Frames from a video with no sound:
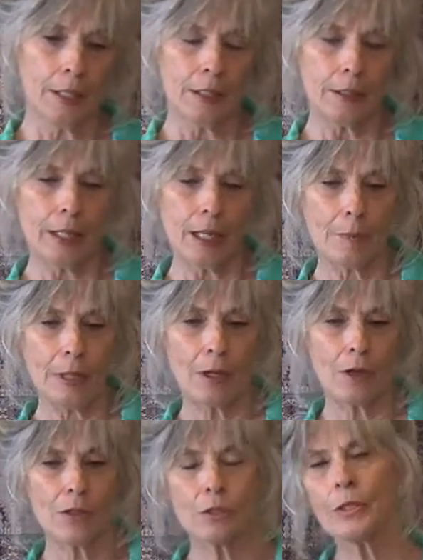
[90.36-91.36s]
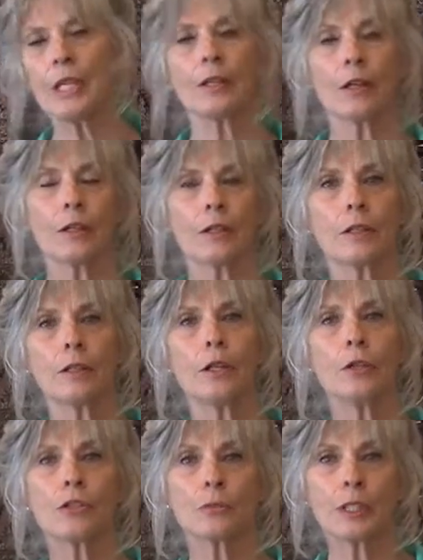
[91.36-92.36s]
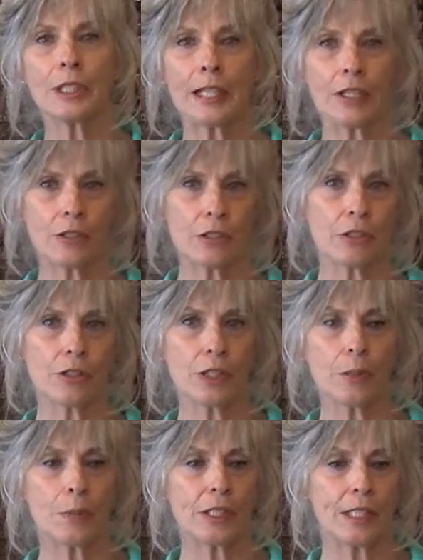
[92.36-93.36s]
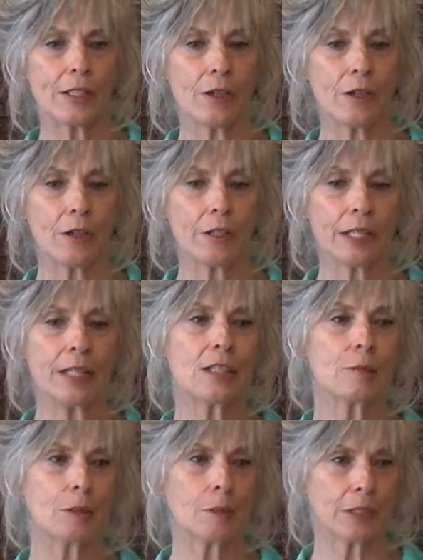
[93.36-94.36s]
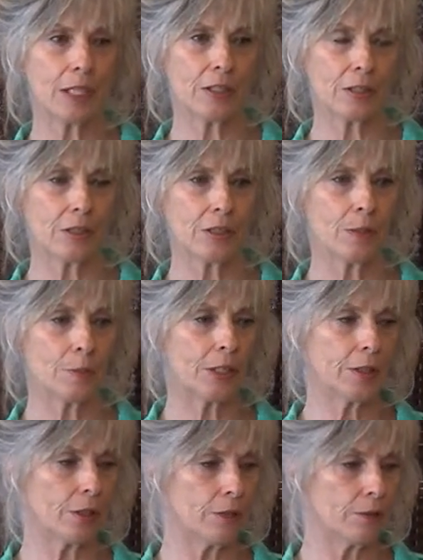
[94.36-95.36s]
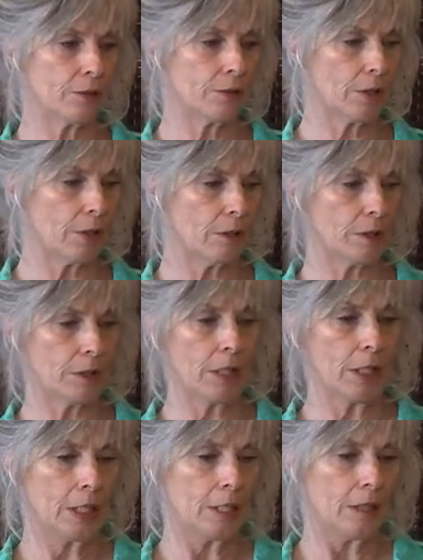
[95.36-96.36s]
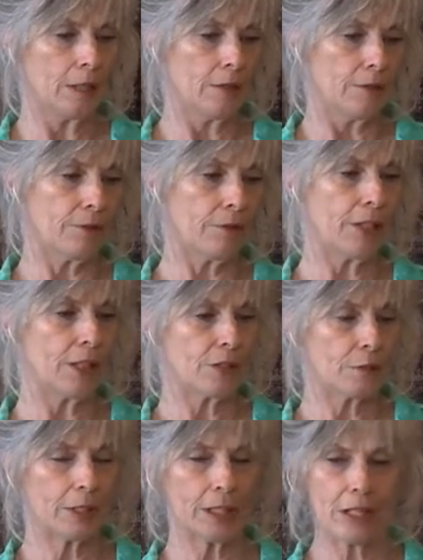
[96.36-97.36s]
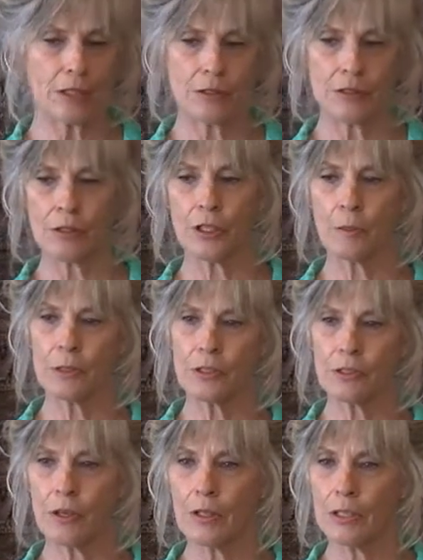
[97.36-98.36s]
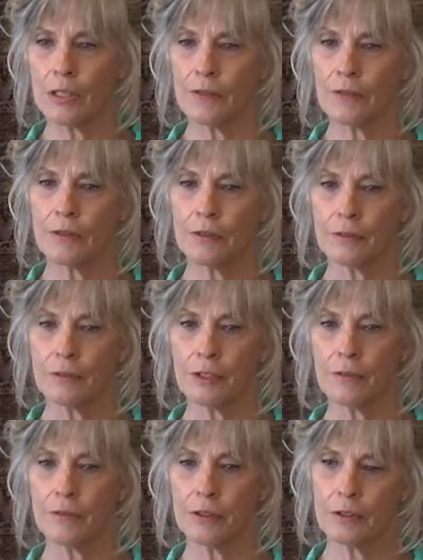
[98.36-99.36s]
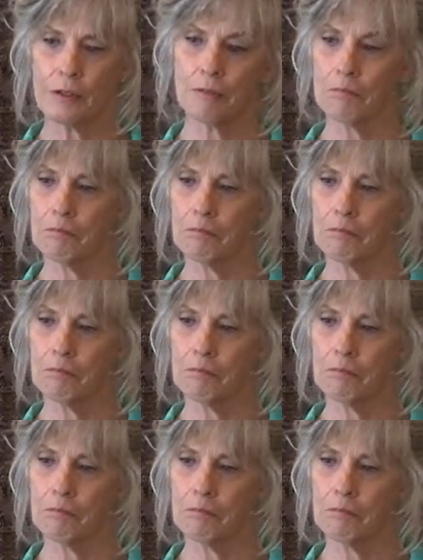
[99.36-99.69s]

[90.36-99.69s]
Okay, but also in our close relationships, in our intimate relationships, in our, our friends' relationships, there's always a different, different